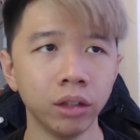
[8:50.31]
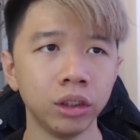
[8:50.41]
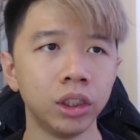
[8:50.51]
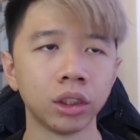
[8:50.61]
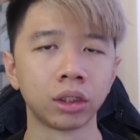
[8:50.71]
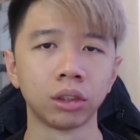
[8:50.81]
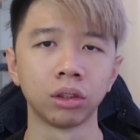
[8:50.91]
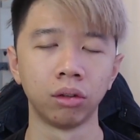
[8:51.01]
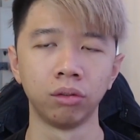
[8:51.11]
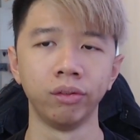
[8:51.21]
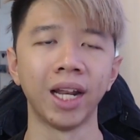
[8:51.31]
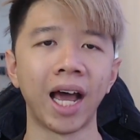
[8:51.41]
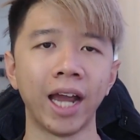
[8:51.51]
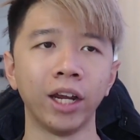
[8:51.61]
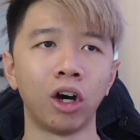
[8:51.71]
just
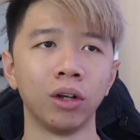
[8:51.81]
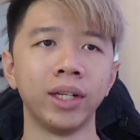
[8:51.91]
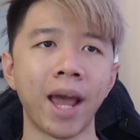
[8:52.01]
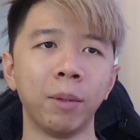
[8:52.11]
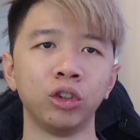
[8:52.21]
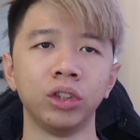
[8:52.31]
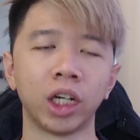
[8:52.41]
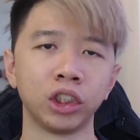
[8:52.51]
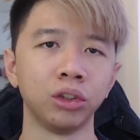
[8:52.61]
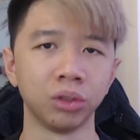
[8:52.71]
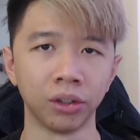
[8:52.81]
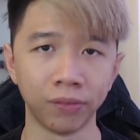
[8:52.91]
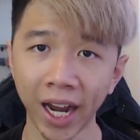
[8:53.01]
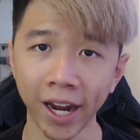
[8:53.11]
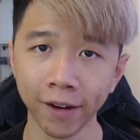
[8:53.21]
rely on damage reduction to
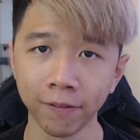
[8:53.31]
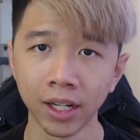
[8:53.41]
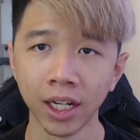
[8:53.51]
survive.